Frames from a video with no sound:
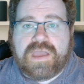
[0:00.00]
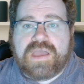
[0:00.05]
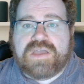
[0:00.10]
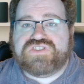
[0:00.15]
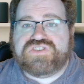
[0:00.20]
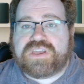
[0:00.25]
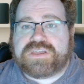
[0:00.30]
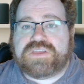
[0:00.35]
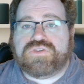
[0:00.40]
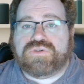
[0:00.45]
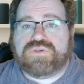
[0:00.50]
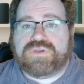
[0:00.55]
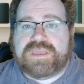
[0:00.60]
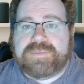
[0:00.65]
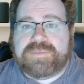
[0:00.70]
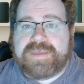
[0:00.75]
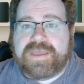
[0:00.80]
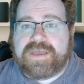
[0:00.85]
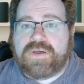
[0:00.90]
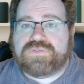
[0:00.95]
checking your
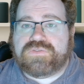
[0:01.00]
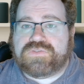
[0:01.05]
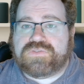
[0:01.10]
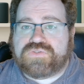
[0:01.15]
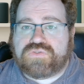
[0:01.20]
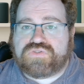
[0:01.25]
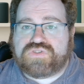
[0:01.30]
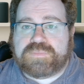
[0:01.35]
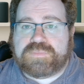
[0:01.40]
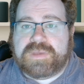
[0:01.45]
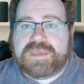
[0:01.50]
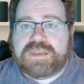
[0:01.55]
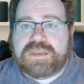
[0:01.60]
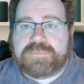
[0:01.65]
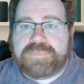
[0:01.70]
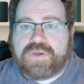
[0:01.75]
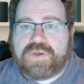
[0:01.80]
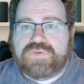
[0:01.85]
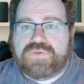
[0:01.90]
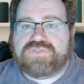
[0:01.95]
emails and social media
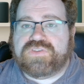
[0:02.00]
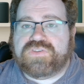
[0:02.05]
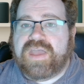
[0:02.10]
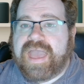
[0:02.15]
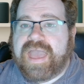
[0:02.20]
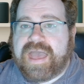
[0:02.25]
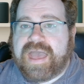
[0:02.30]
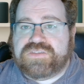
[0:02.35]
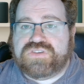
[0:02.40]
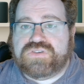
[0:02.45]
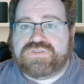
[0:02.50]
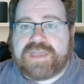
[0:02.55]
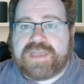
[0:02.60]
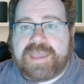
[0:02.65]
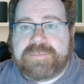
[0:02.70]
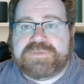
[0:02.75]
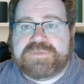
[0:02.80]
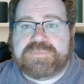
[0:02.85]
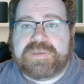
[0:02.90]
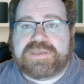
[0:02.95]
posts as you
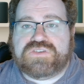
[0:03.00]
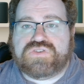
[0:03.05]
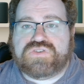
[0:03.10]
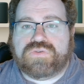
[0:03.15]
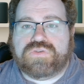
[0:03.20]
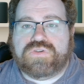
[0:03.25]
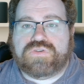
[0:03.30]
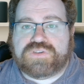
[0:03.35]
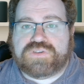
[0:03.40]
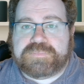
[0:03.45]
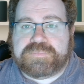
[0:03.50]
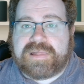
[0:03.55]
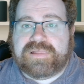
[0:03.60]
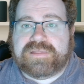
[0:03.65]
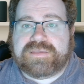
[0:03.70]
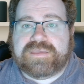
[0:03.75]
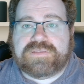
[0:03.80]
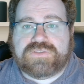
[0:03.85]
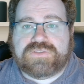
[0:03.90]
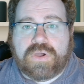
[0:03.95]
type to make sure your
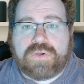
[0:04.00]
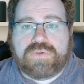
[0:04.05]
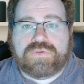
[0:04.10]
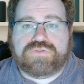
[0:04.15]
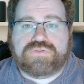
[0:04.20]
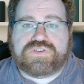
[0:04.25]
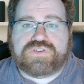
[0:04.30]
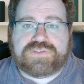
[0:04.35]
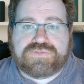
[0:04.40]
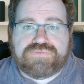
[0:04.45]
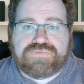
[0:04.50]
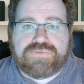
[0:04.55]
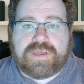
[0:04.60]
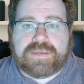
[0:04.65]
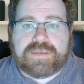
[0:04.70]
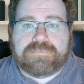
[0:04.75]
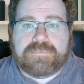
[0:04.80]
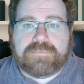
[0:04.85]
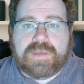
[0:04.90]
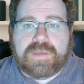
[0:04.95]
spelling and tone are just right.